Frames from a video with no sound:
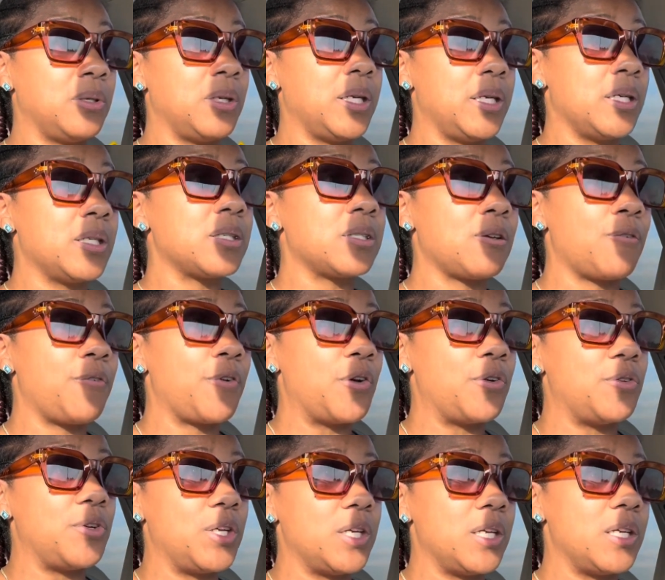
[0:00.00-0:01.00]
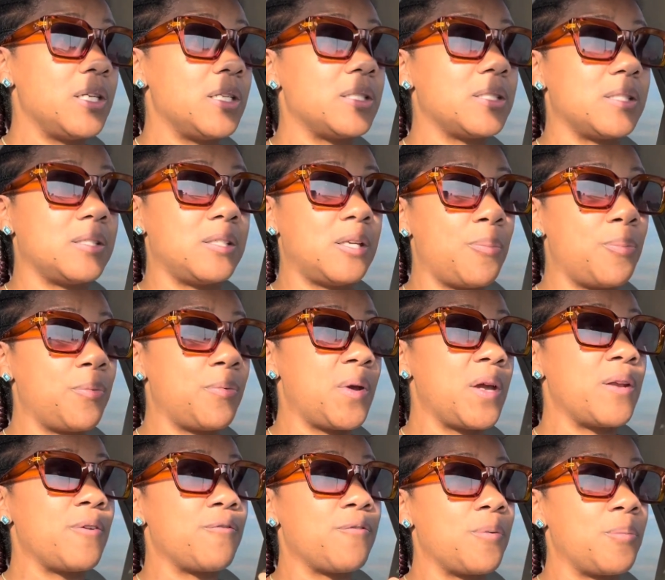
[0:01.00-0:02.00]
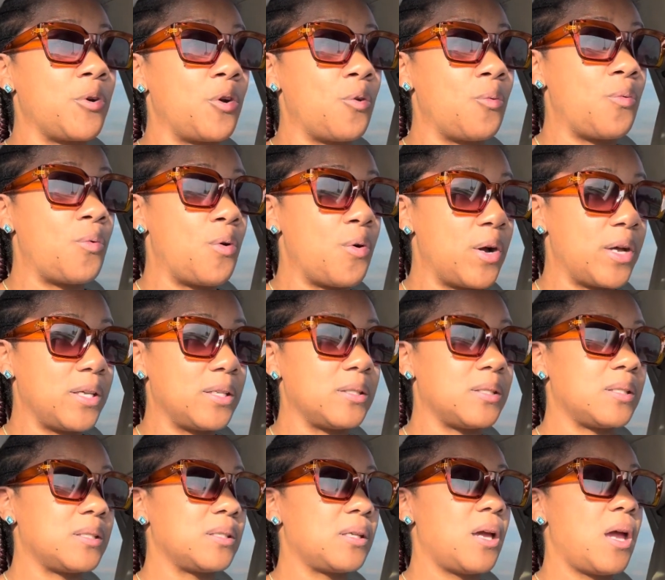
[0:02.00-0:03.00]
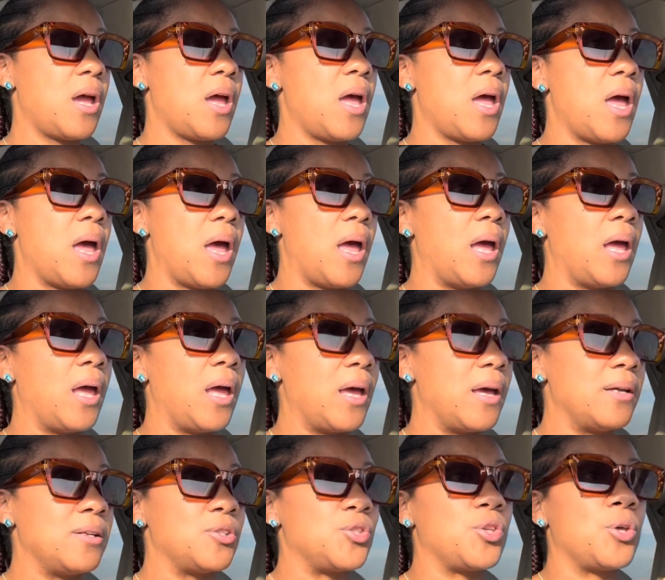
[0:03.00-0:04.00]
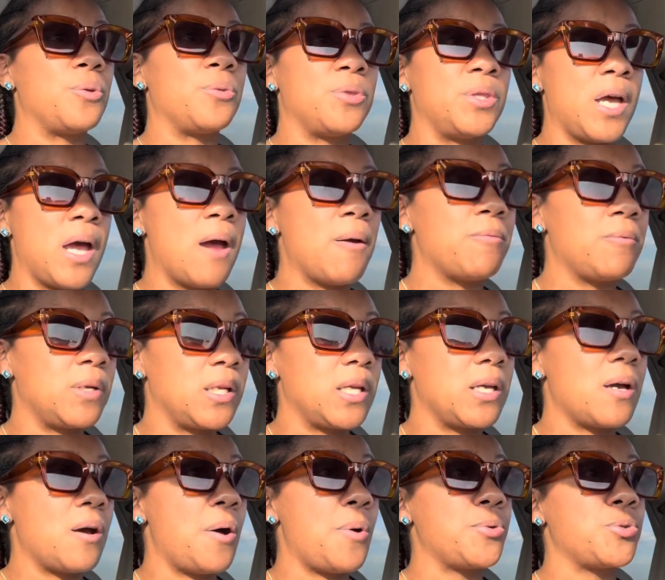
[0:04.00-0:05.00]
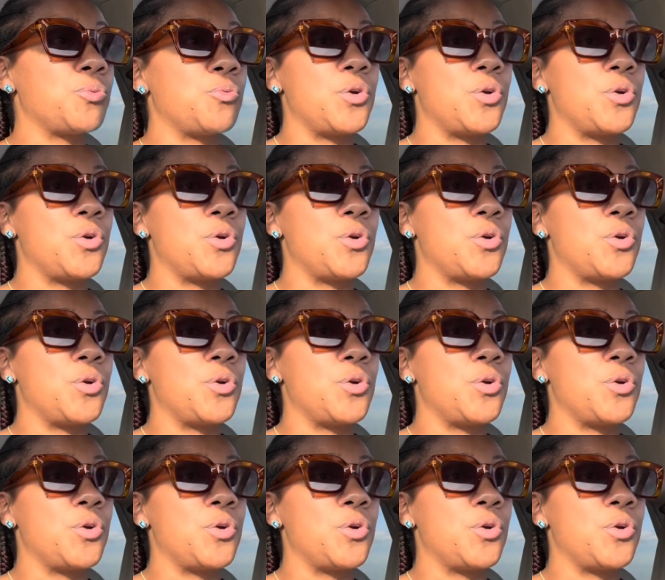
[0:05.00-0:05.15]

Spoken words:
list of her needs separated from her wants, and so that really helps.